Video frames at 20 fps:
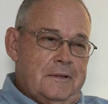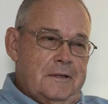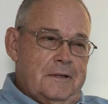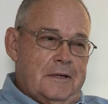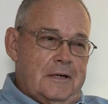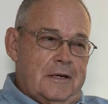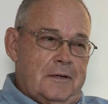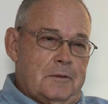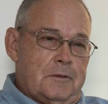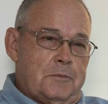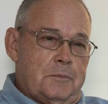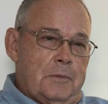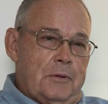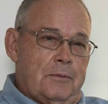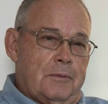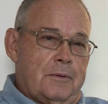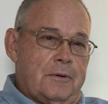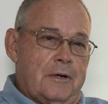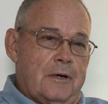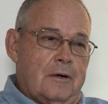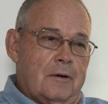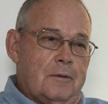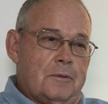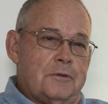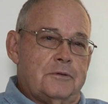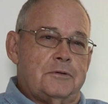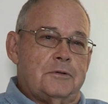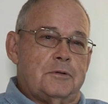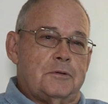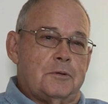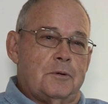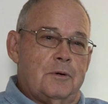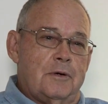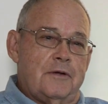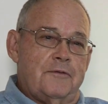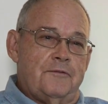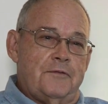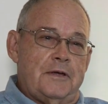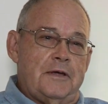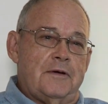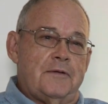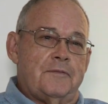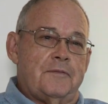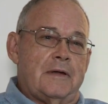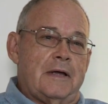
I was born August 25,